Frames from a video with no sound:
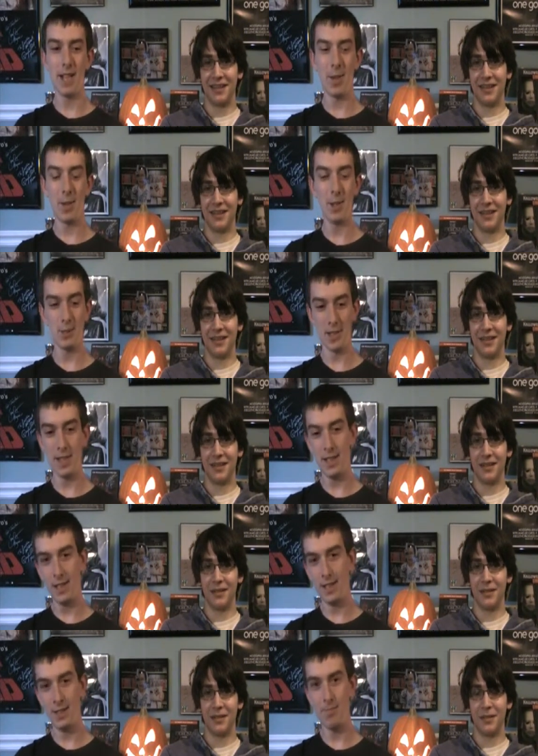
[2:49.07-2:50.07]
Speaker 1: how when he was a
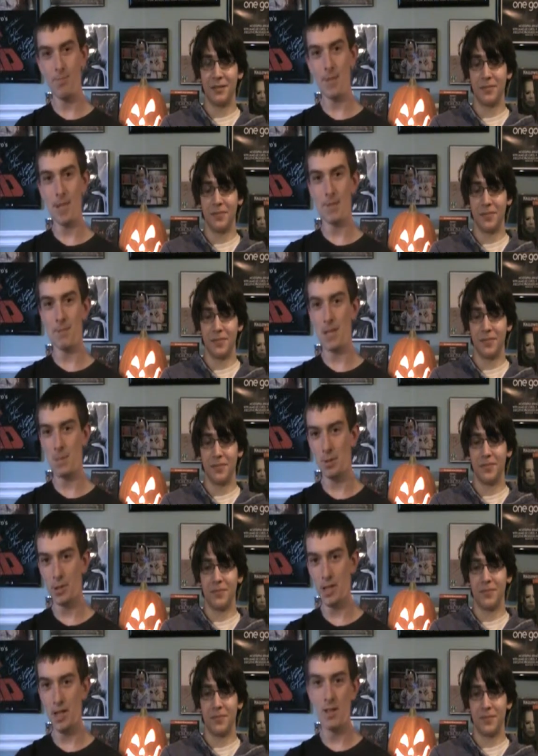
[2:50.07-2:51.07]
kid at the Bates
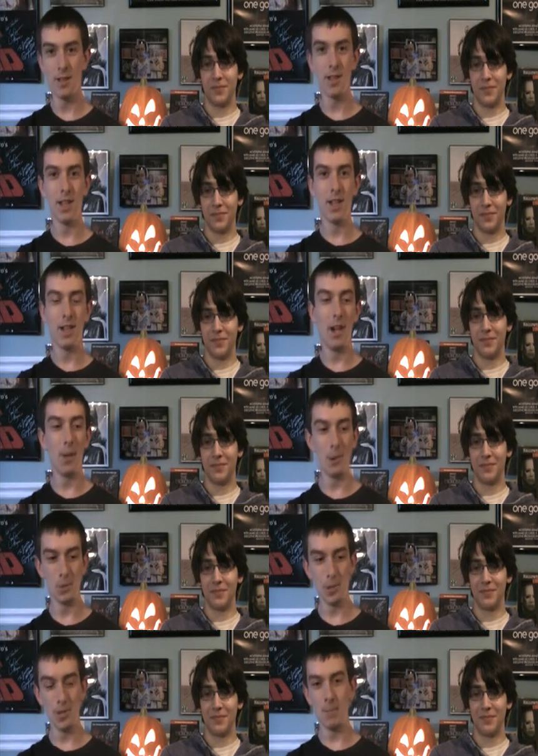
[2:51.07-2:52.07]
Motel and how he
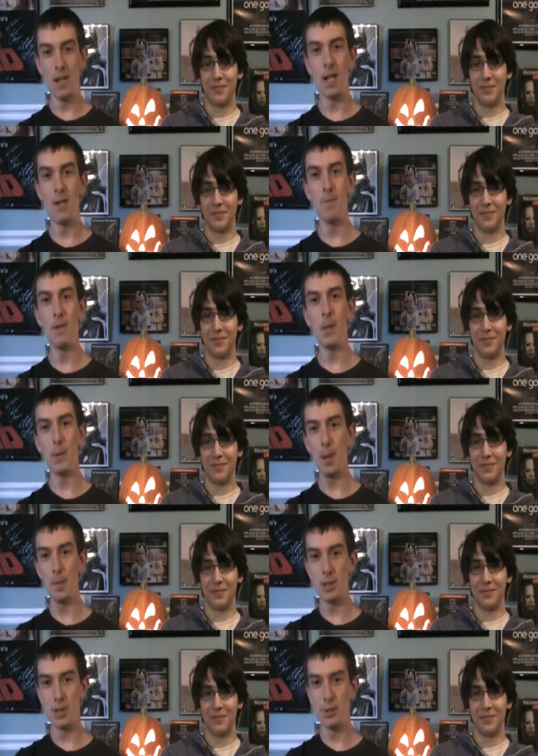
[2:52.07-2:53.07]
was with his mom, all the way
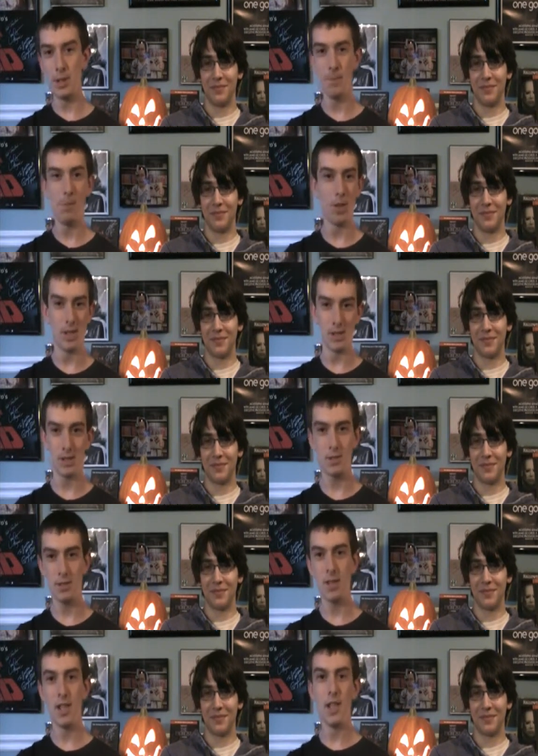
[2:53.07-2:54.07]
up until when he
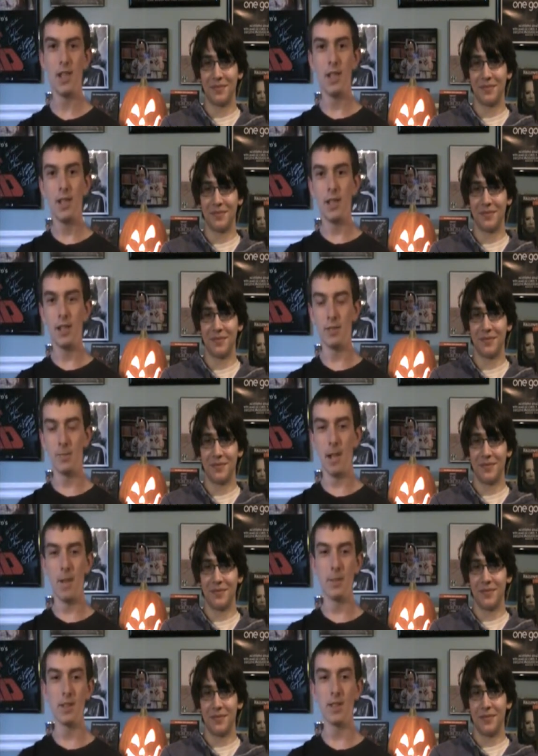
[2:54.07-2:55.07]
poisons his
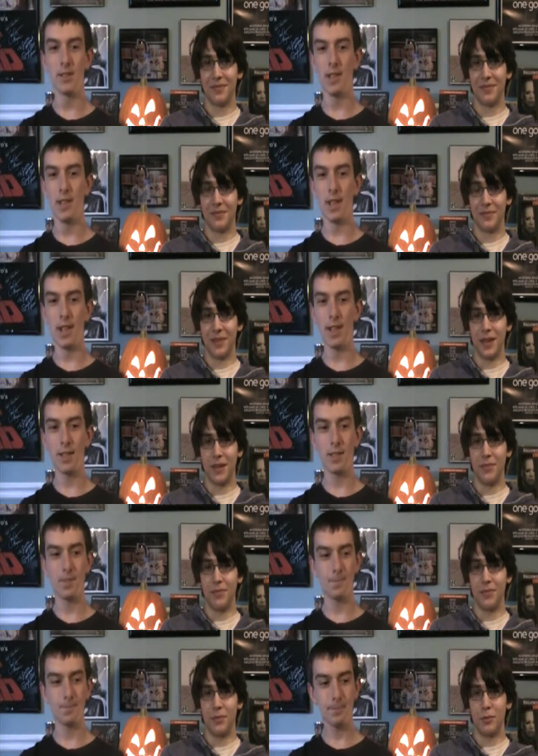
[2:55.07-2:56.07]
mom and
Speaker 2: stuff like that.
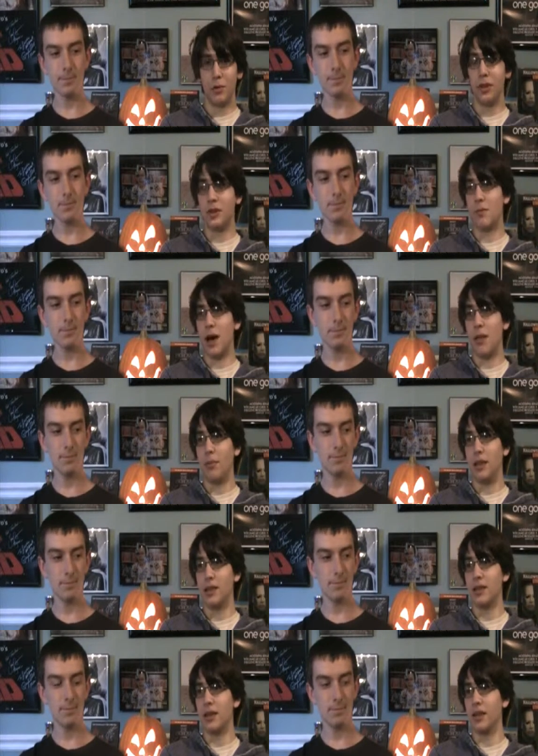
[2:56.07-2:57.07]
Well, his mom
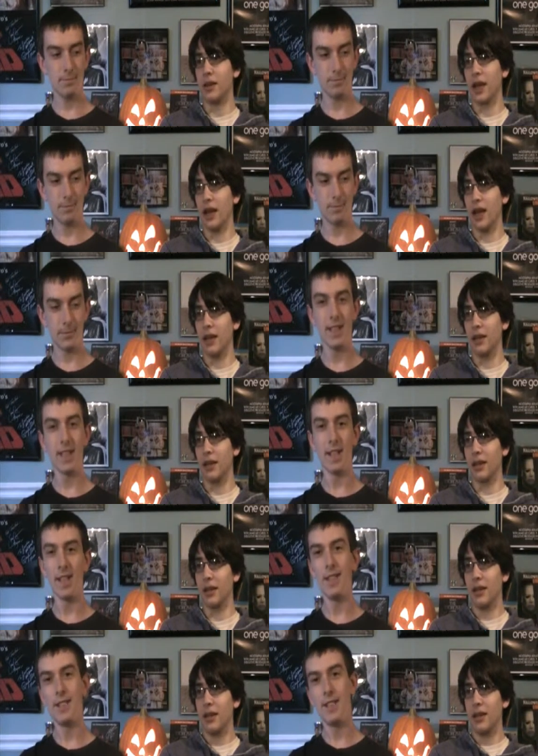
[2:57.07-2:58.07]
and this other guy. Like,
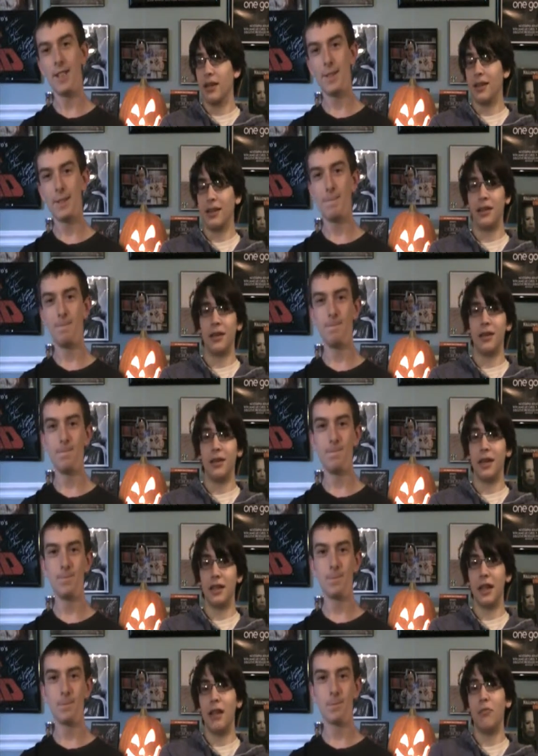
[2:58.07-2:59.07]
yeah. Uh, it,
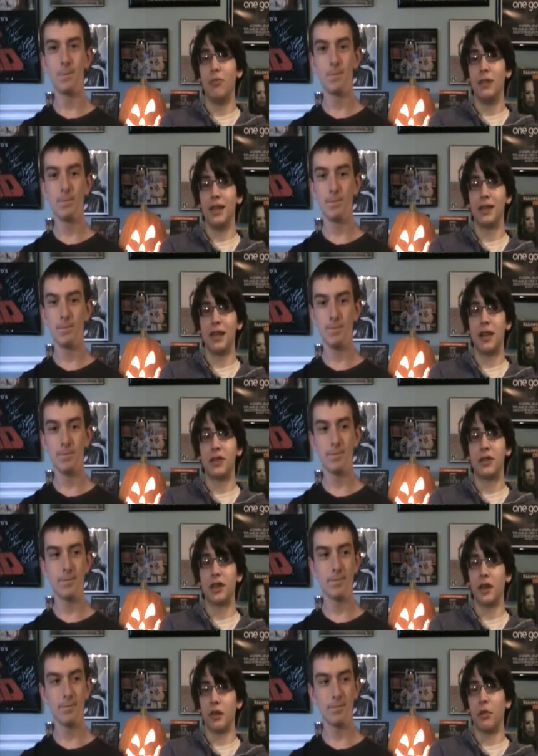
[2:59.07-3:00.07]
it, it's not just
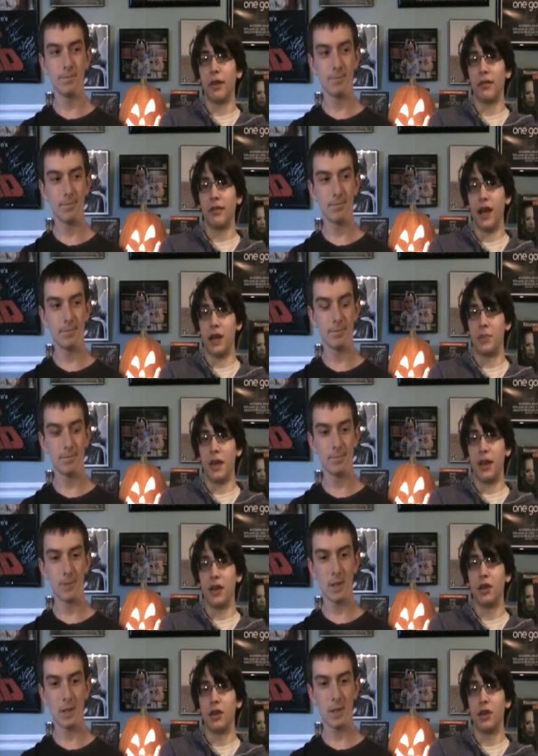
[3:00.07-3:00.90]
like a quick flashback.